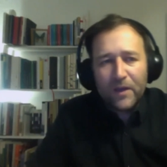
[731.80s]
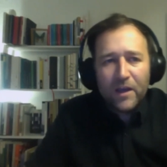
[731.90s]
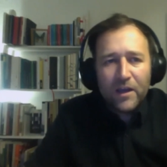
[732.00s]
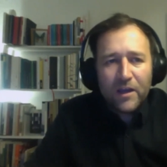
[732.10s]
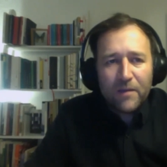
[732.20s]

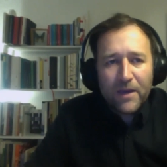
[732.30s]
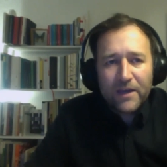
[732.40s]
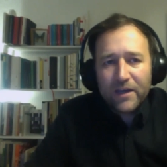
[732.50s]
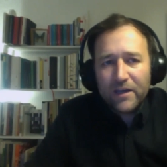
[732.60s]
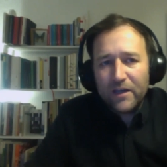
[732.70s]

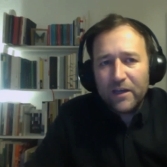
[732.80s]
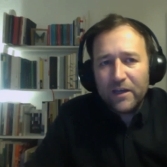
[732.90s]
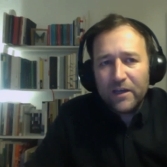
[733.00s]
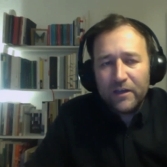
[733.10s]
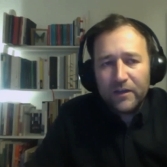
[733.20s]

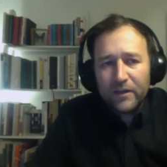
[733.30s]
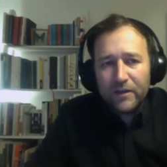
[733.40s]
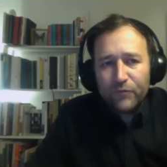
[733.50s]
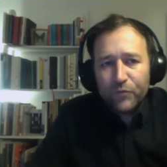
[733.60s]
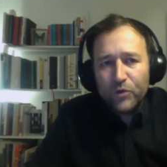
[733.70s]
making
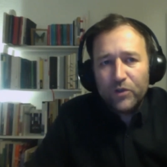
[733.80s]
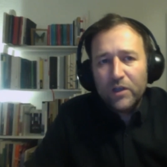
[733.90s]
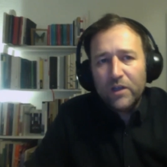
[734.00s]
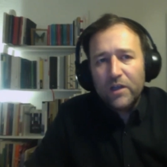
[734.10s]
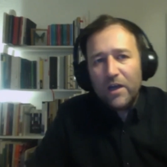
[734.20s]
food,
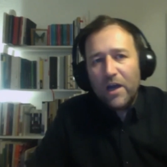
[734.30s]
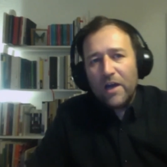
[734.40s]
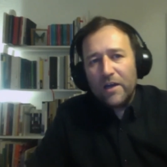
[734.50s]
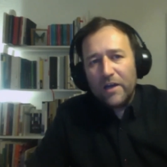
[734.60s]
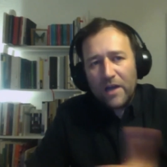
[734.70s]

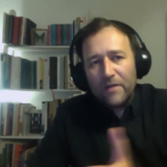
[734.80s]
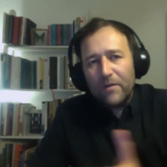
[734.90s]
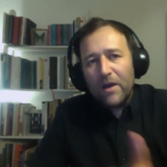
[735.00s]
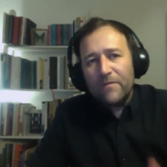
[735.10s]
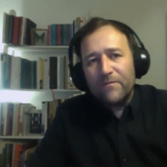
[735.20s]
and, and,
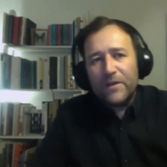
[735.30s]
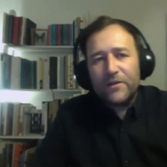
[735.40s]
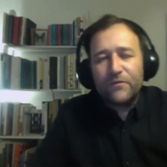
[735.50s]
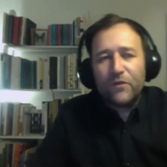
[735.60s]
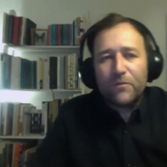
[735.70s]
and
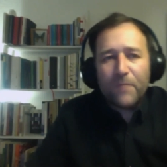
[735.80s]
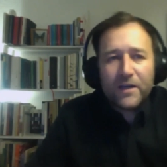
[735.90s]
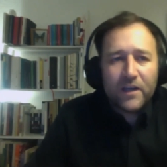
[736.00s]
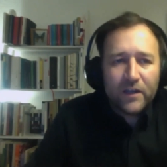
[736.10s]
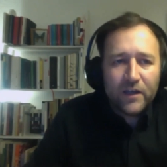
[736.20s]
better for
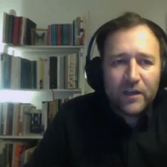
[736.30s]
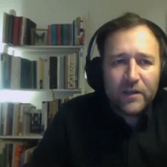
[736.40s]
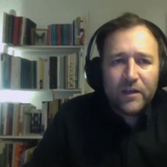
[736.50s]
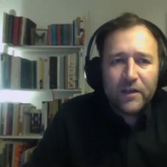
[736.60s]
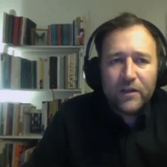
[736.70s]
making a,
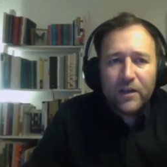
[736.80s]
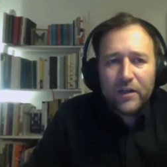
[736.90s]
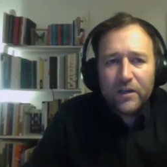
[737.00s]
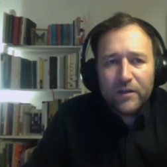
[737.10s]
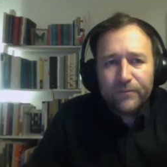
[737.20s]
a, a
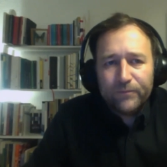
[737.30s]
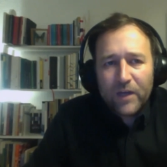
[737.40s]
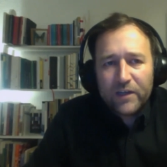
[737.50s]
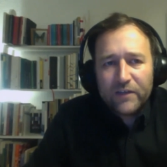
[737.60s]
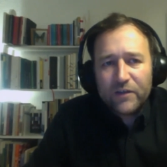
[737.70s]

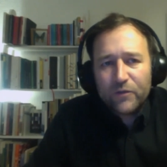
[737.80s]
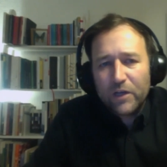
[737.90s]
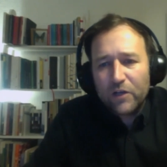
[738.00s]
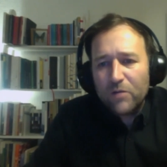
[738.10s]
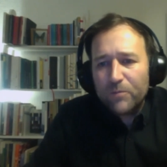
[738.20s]
architectural
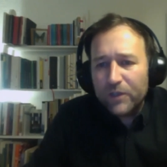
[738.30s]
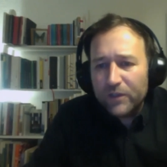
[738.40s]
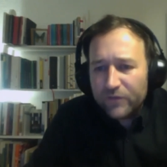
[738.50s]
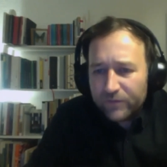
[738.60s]
components.